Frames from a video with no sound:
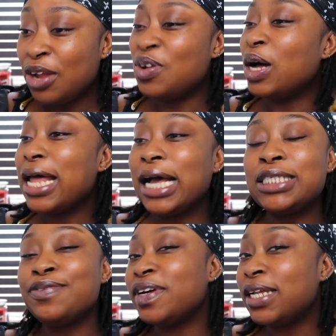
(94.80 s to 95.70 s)
not
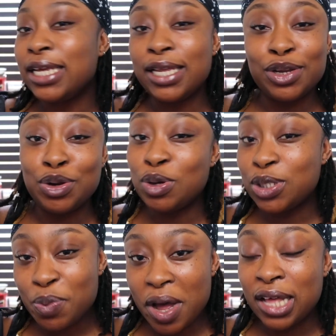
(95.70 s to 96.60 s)
that it's really
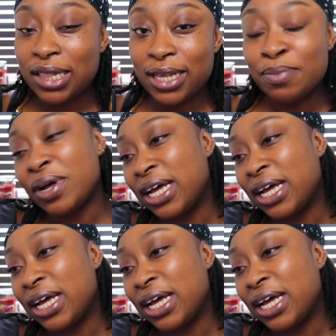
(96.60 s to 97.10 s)
newsworthy,